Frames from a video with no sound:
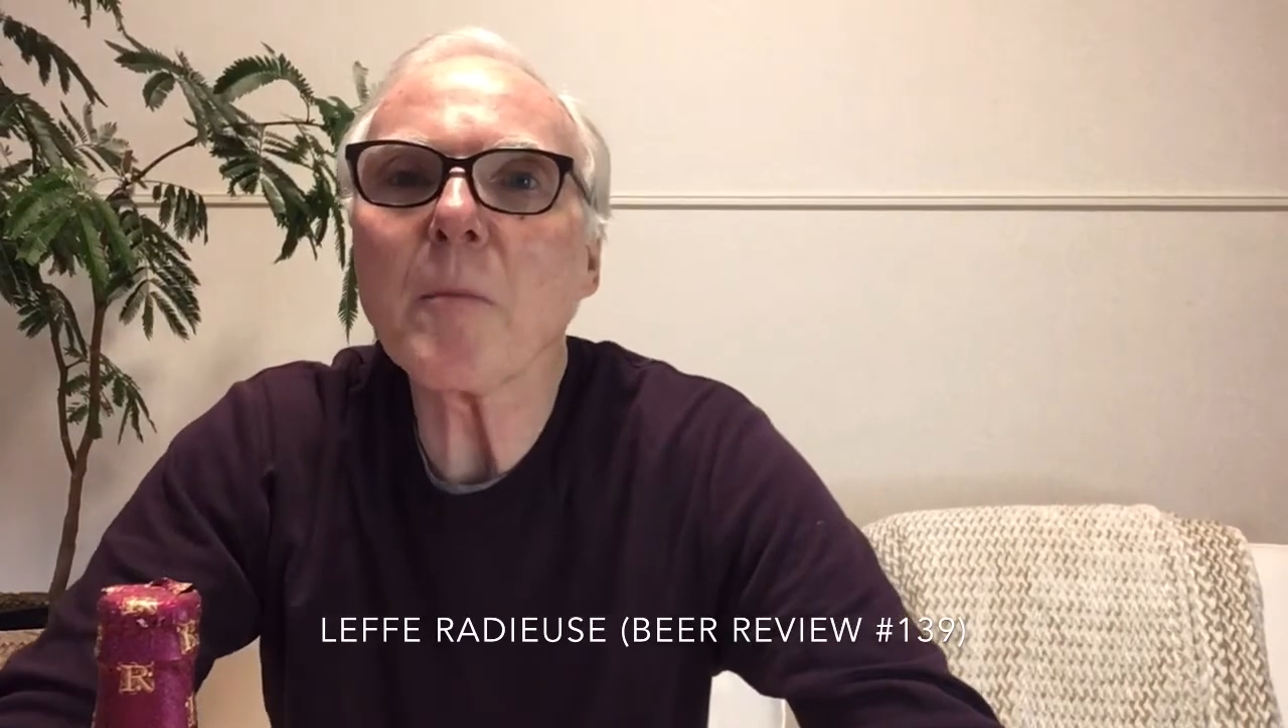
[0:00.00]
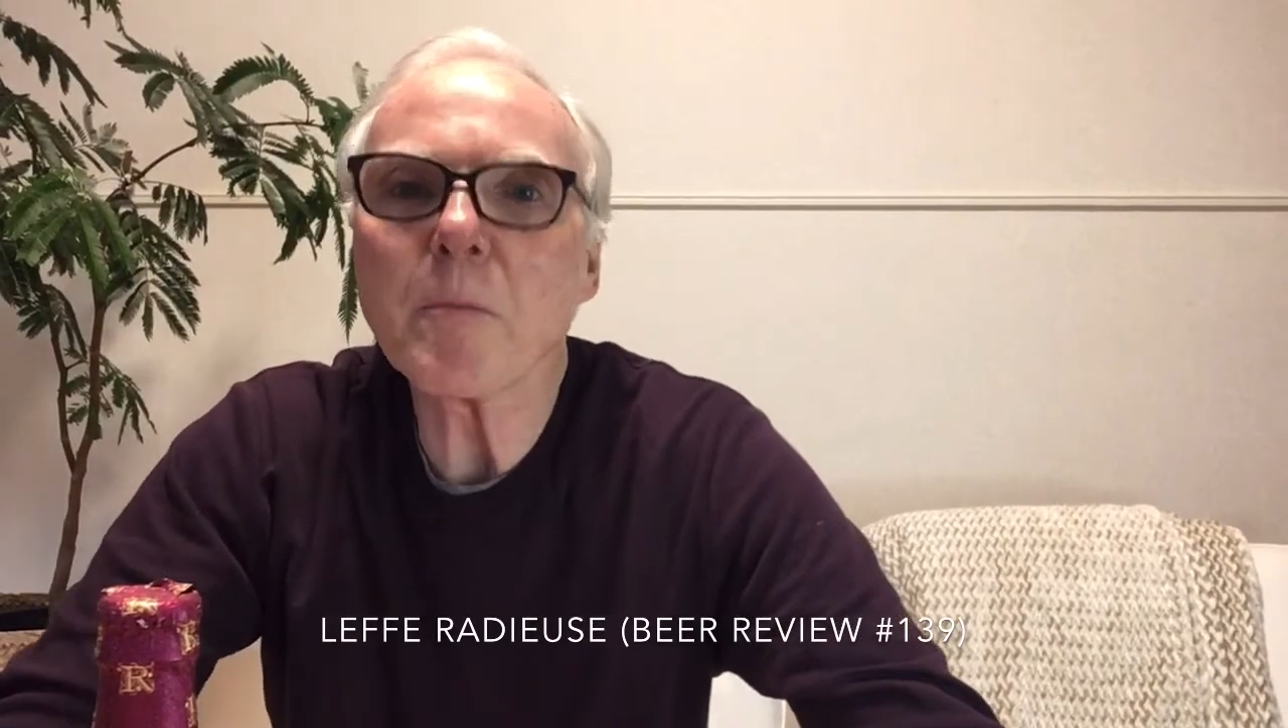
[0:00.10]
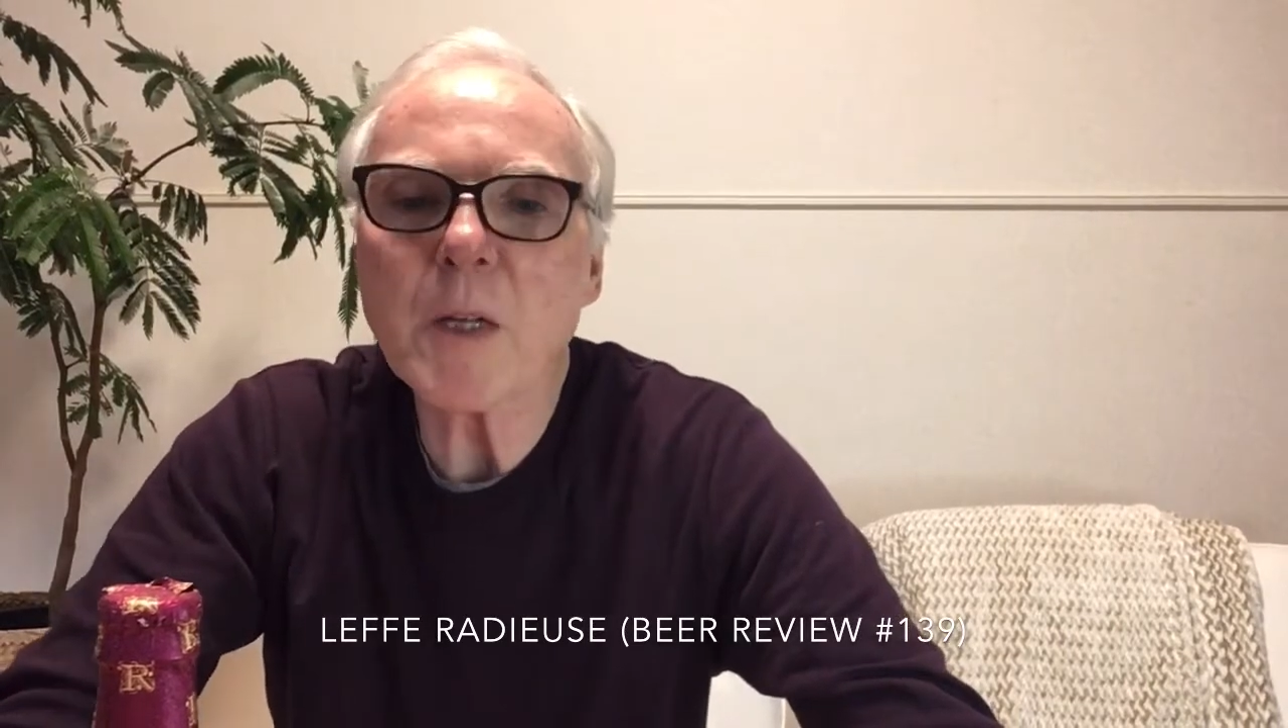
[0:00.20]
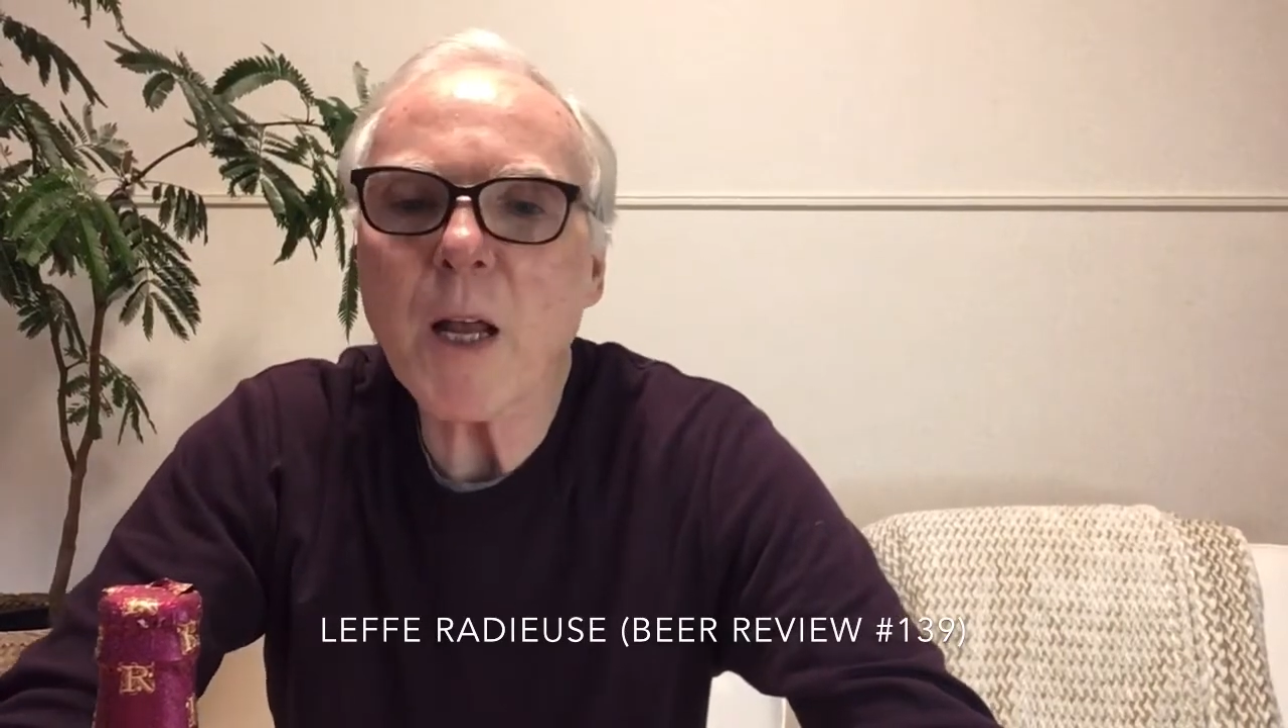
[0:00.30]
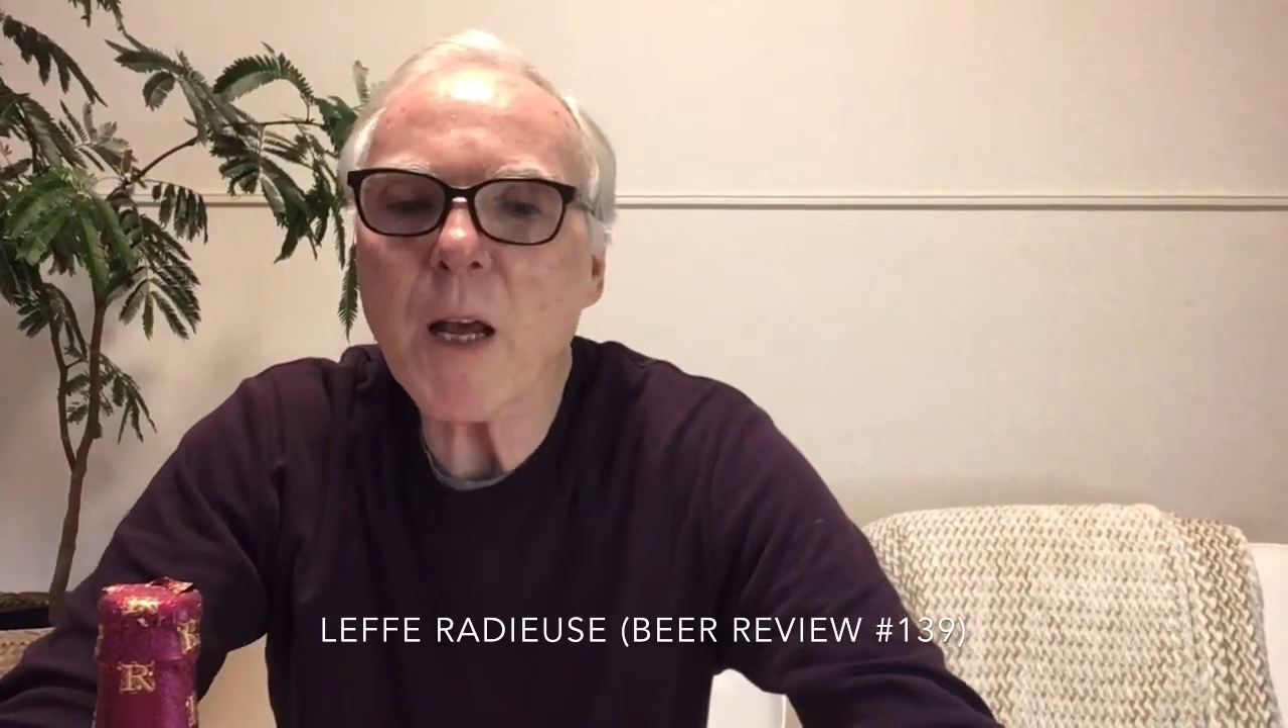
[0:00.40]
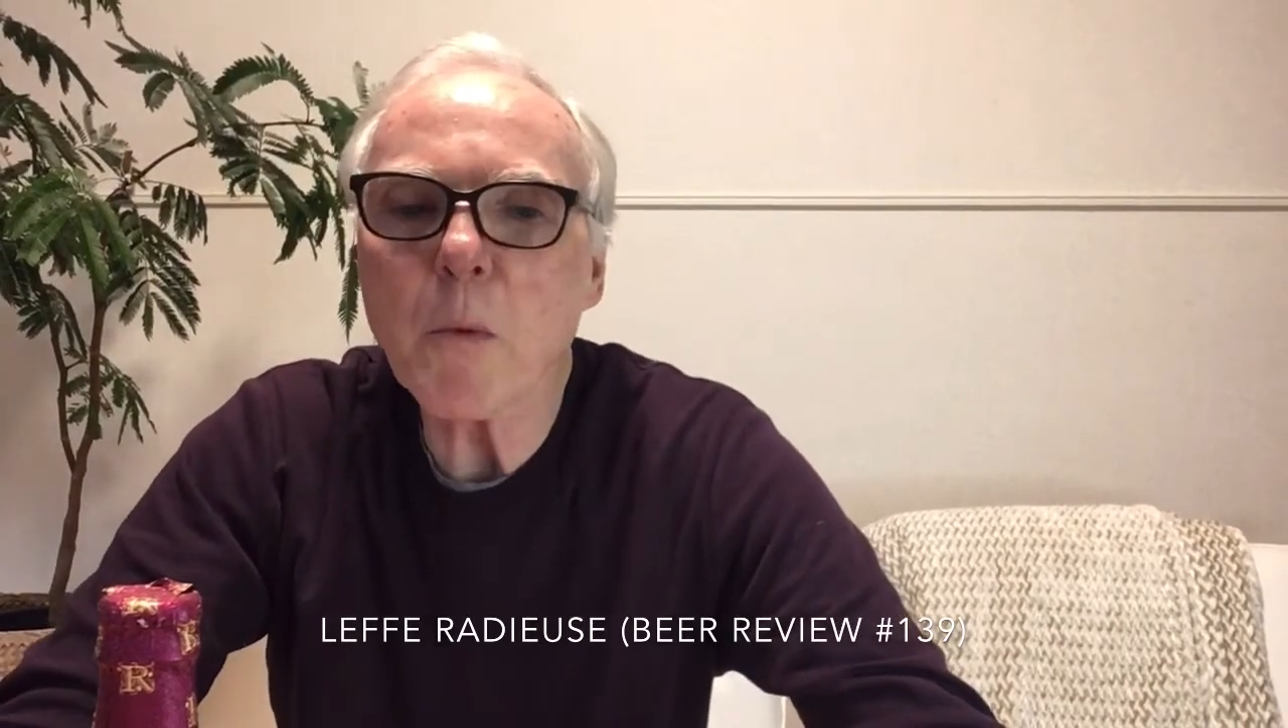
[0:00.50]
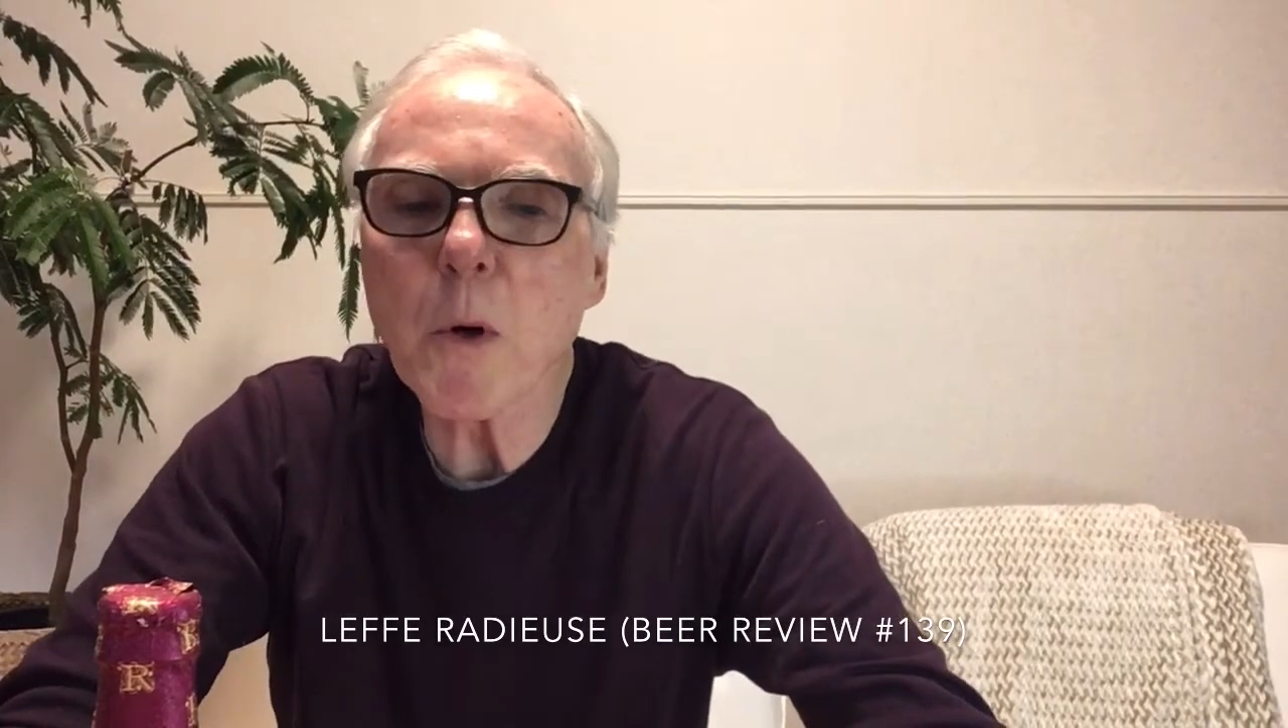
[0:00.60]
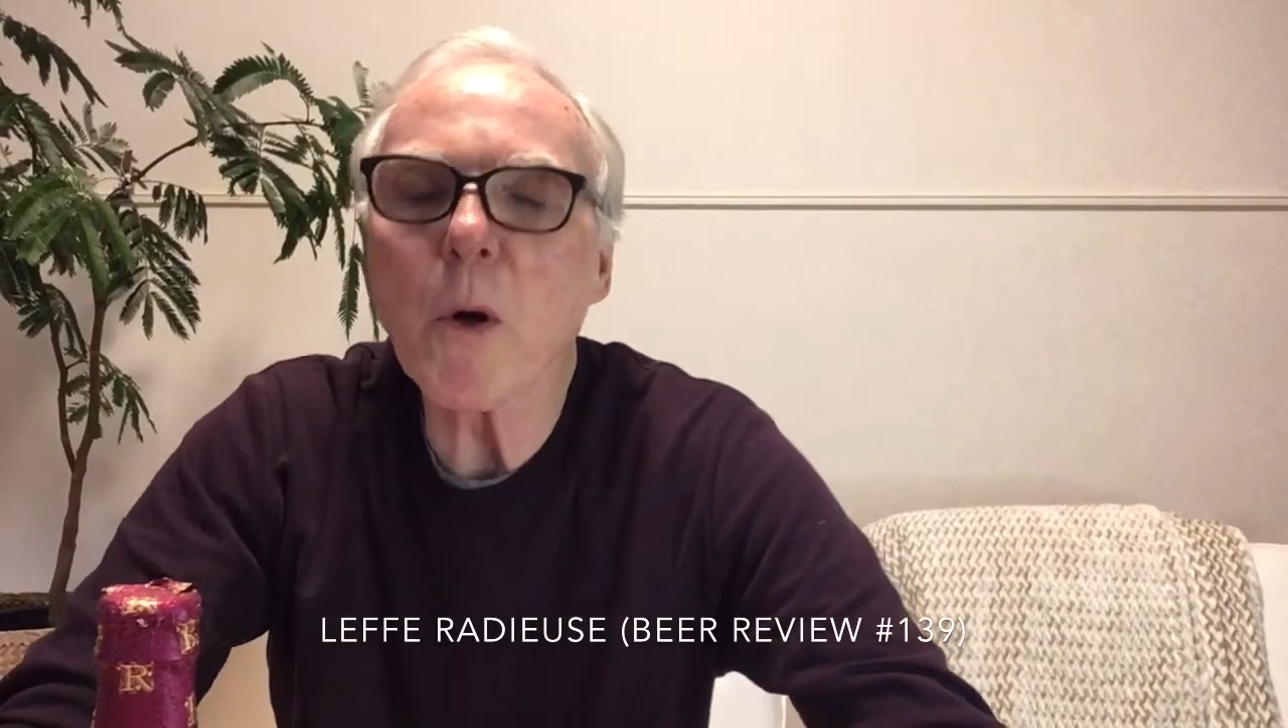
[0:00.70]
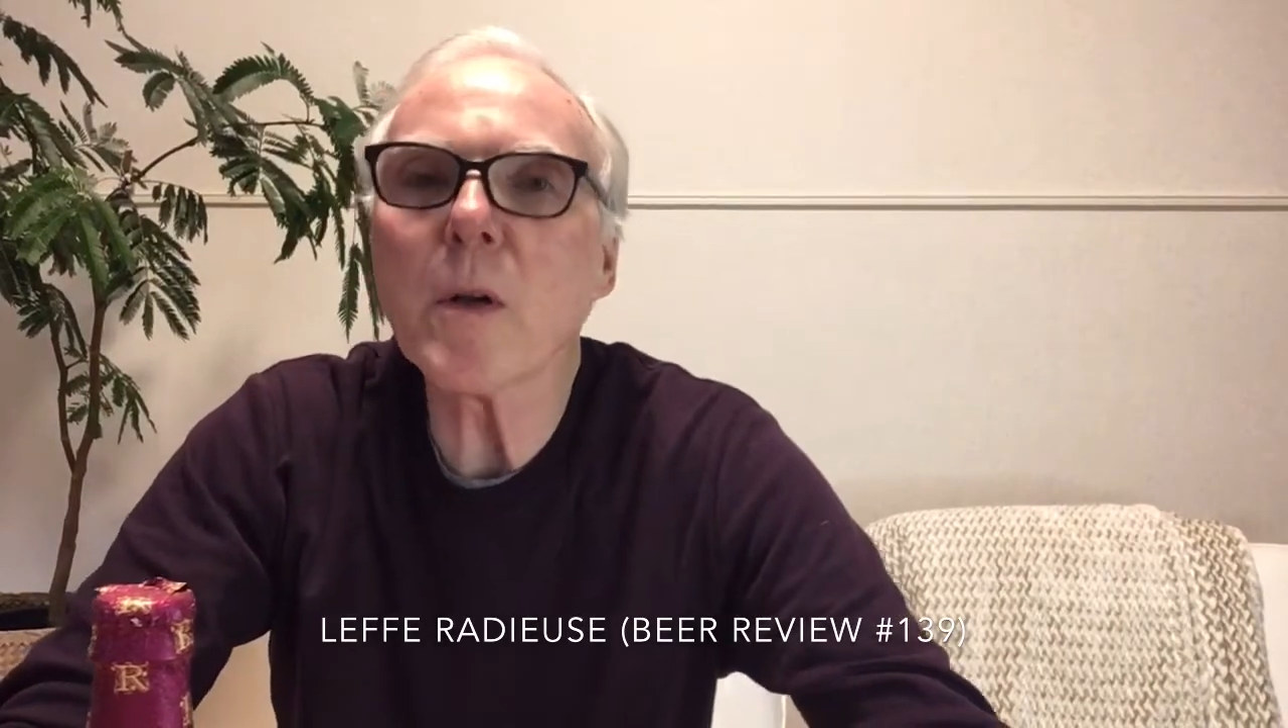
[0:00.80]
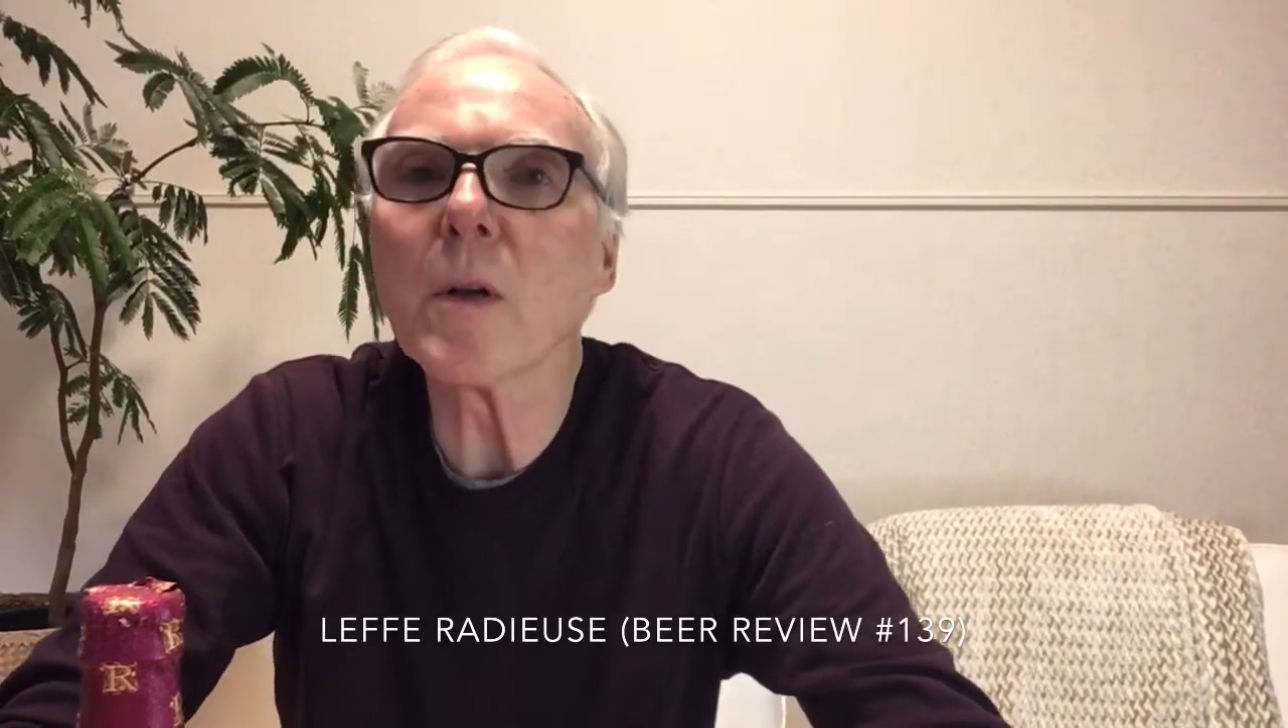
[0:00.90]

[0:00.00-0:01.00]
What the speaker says: Today we're going